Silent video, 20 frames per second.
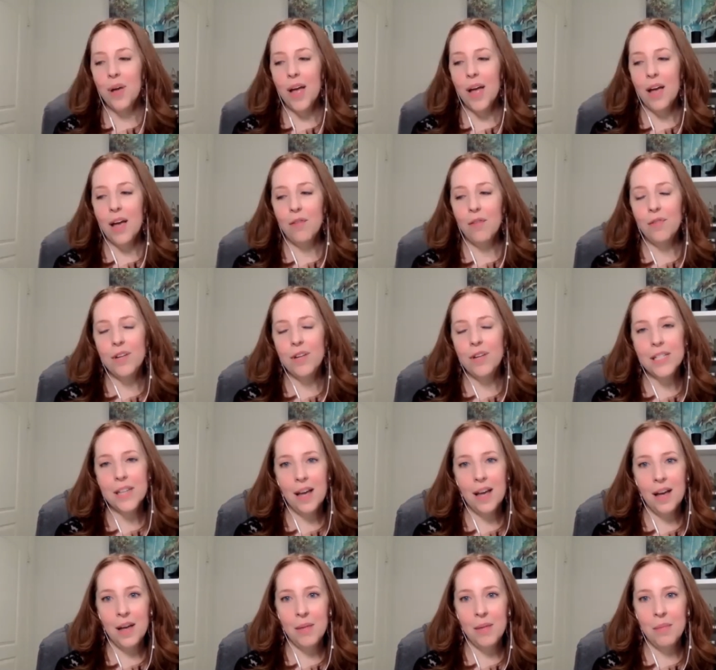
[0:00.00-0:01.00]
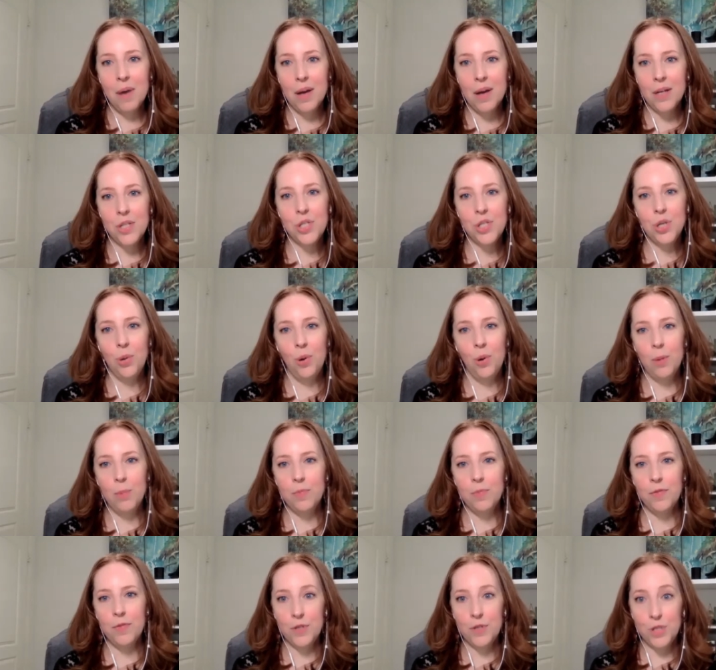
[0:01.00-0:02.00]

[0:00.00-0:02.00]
Every time I show up for